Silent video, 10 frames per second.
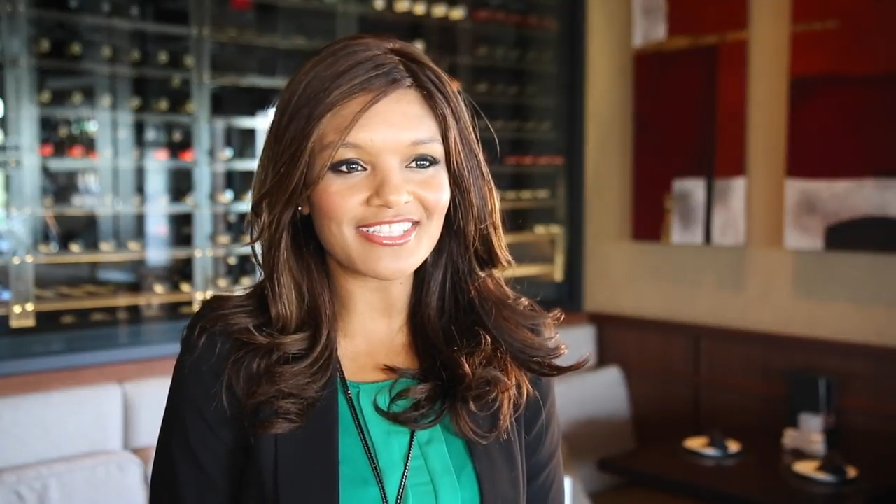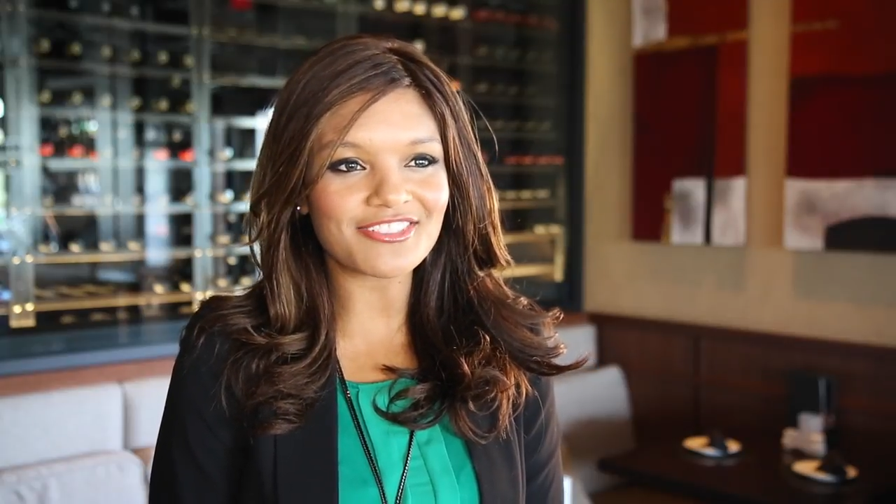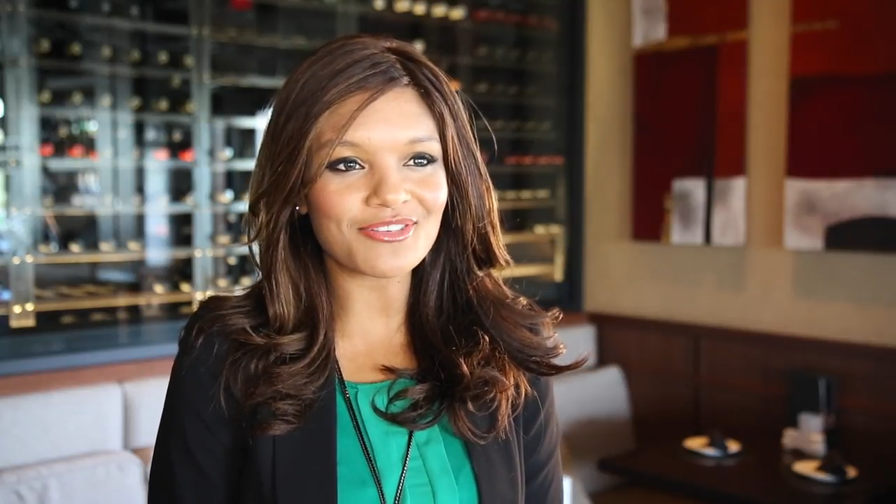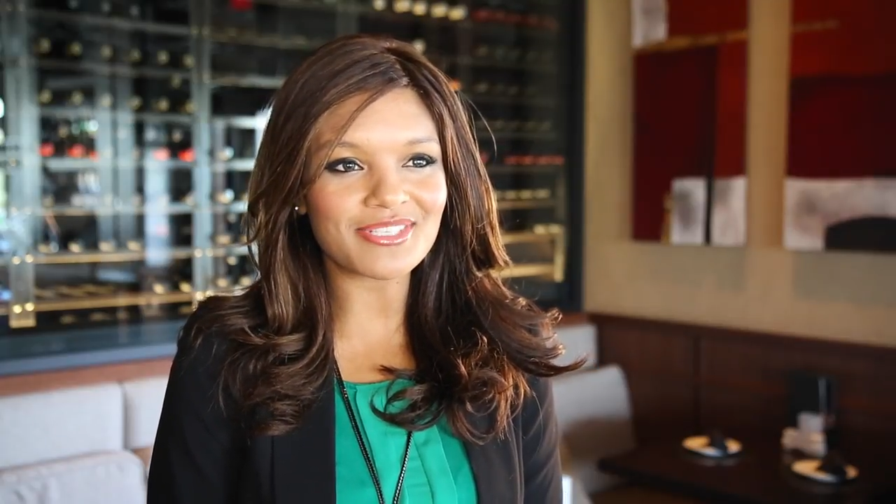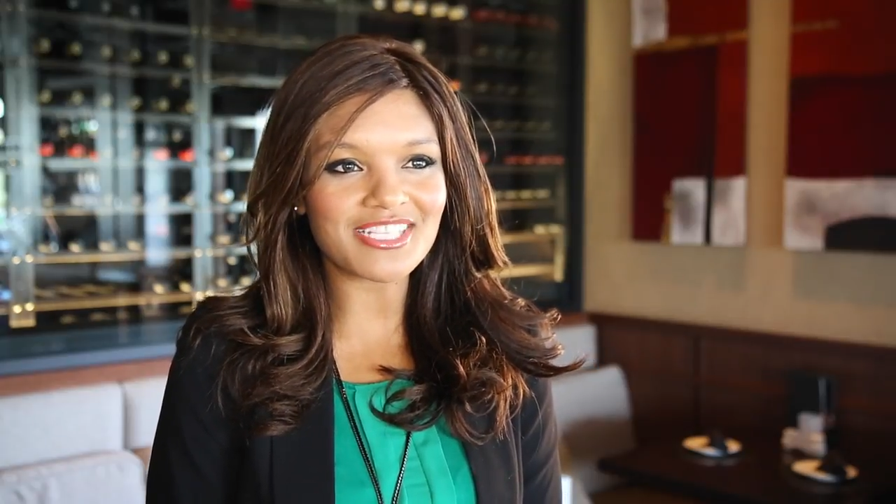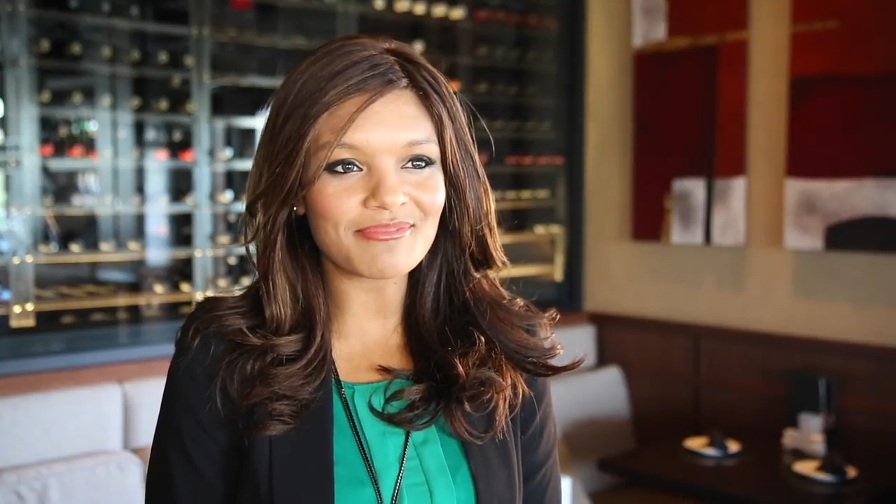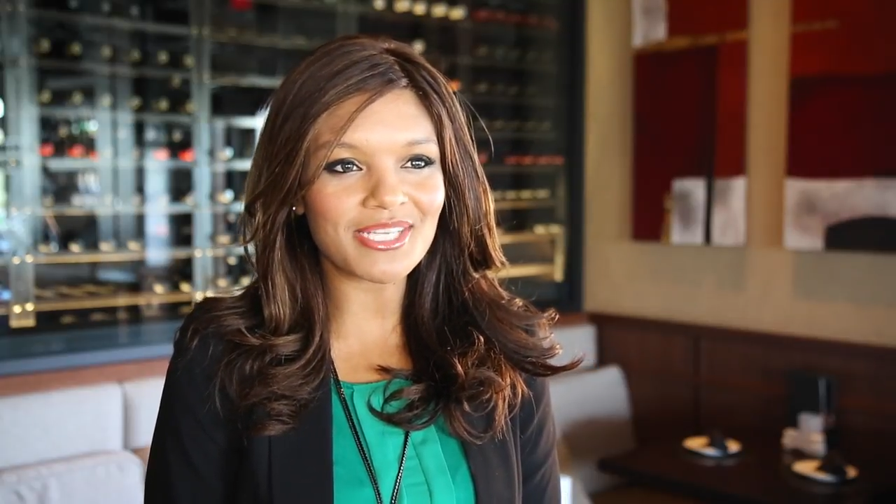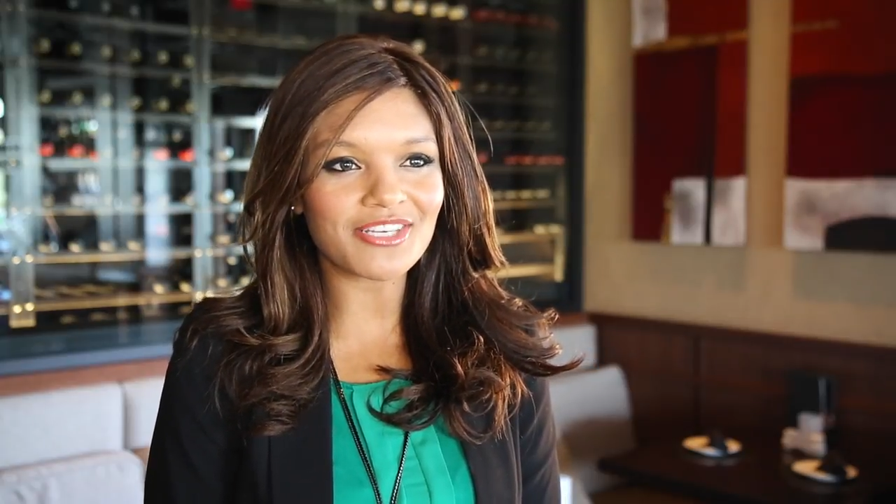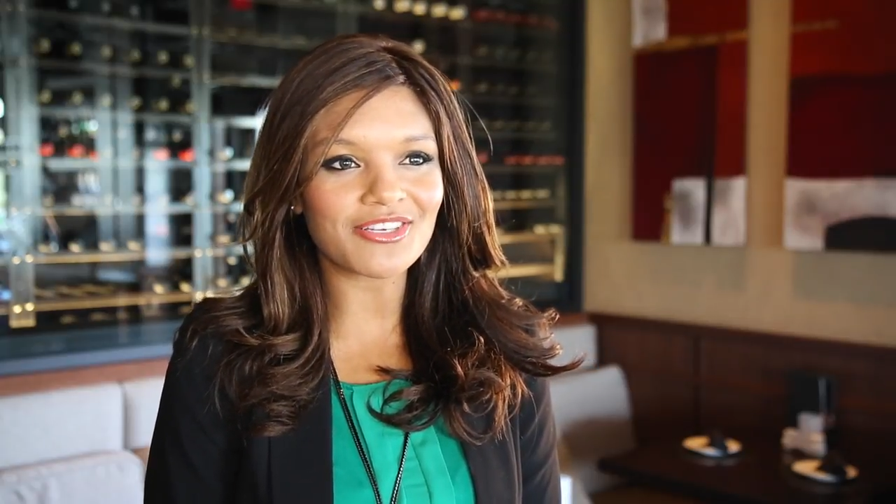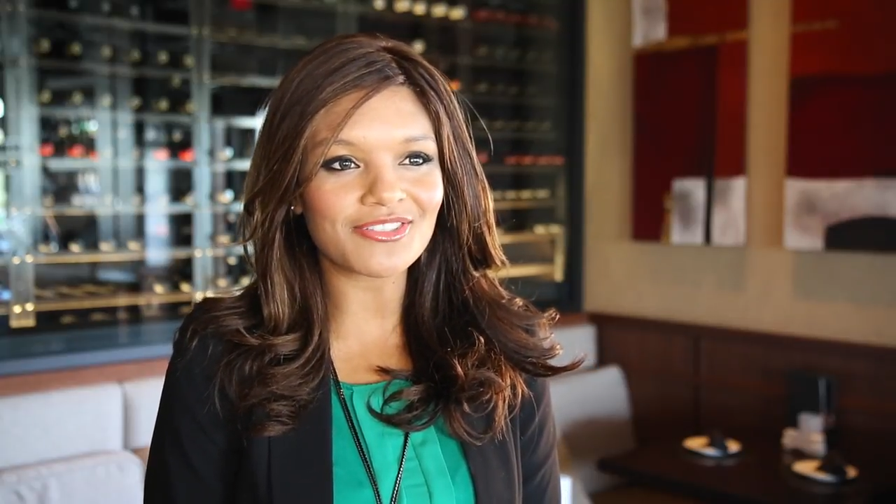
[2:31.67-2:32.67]
and there's always gonna
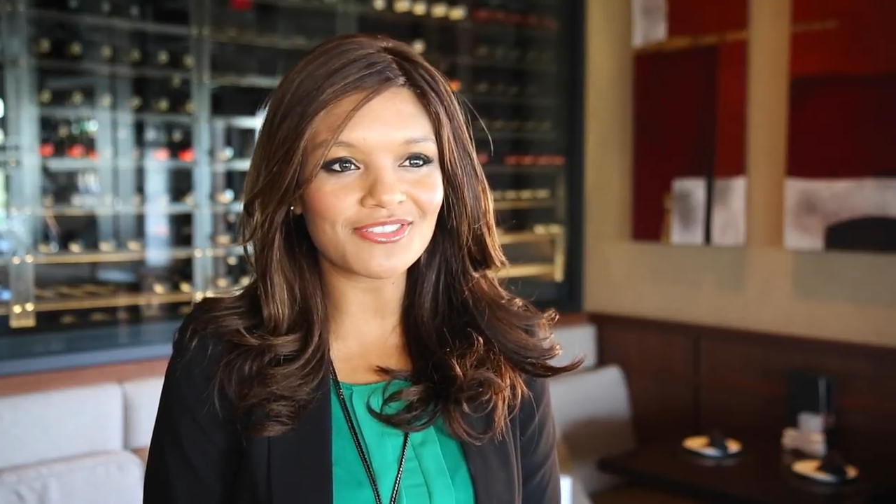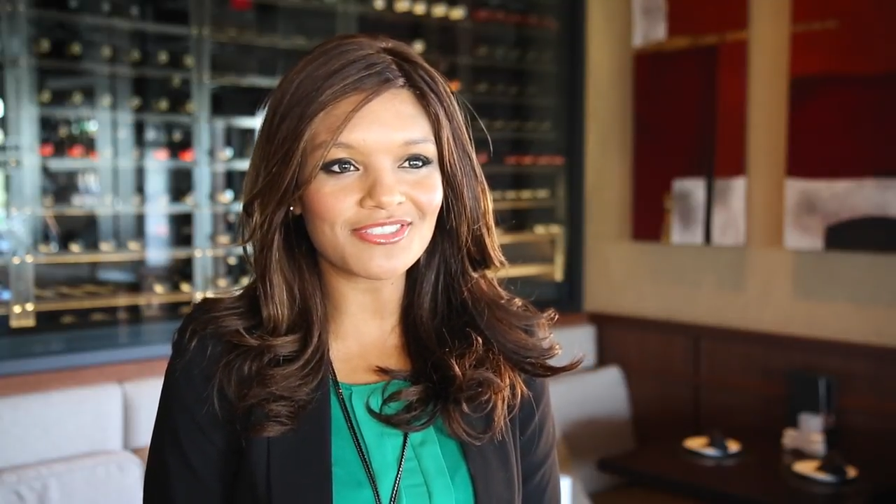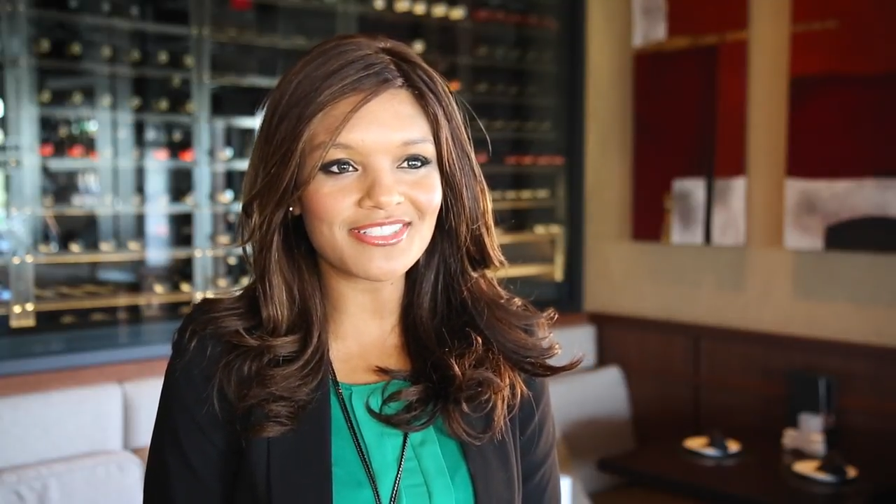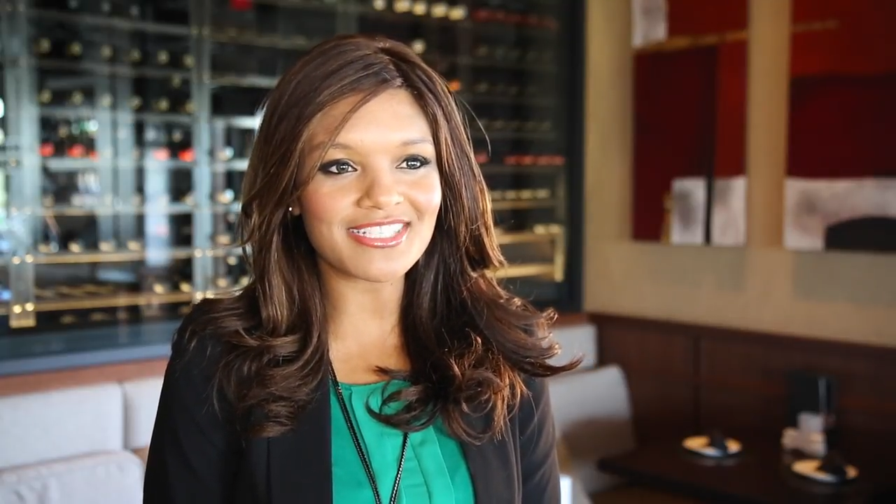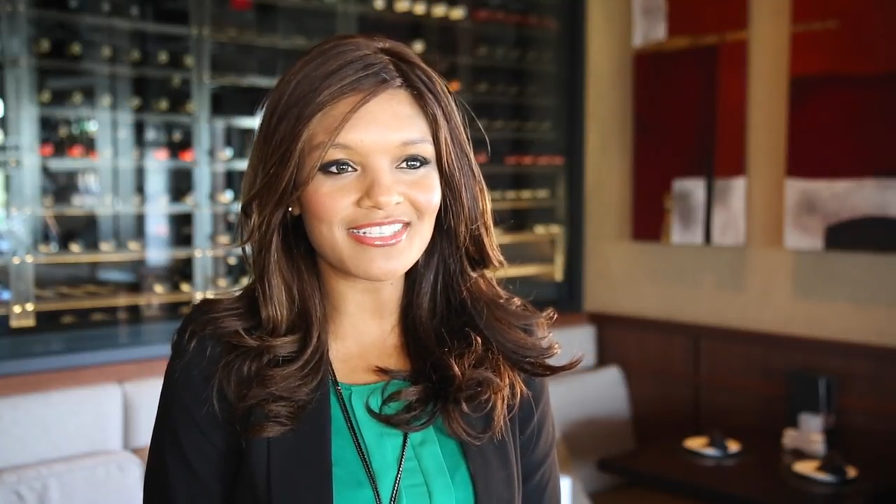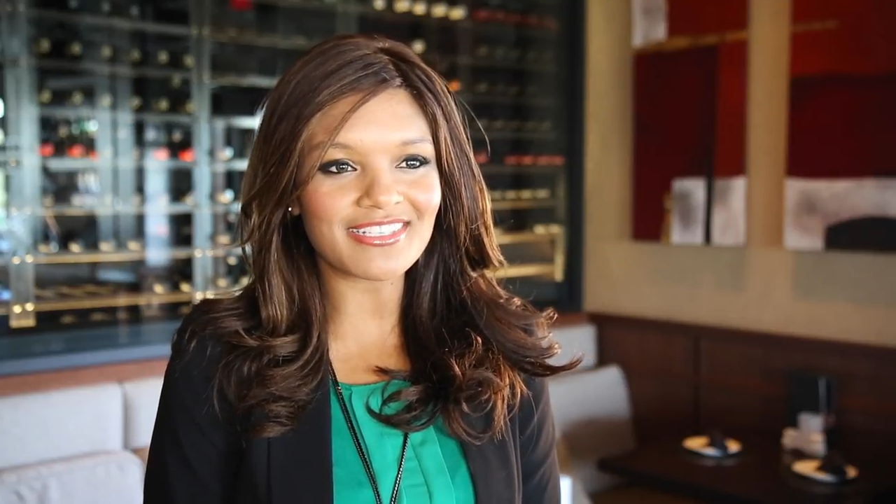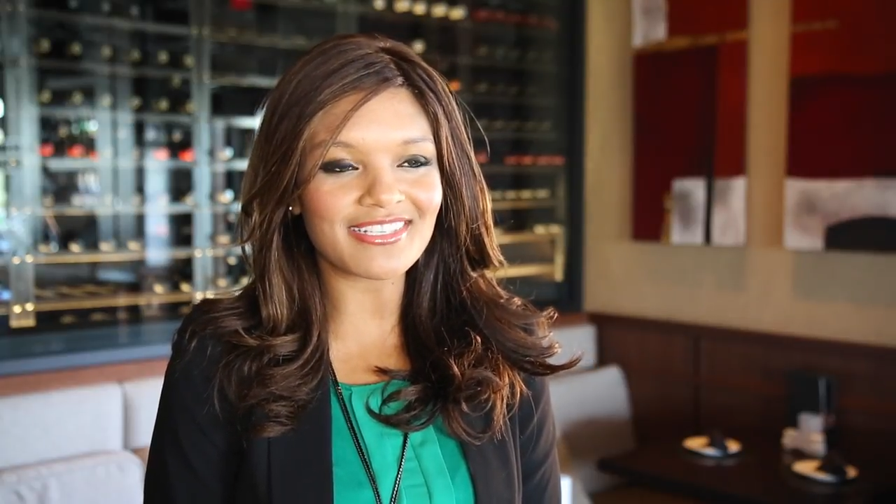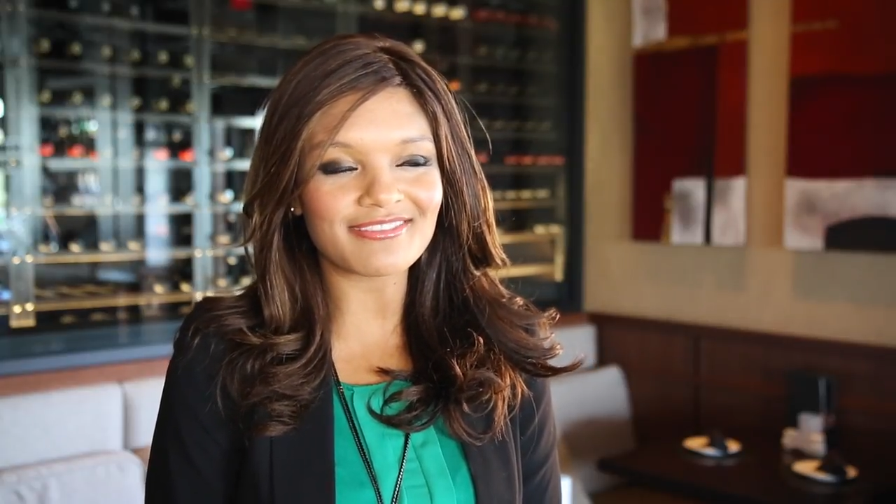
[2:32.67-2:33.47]
be hurdles and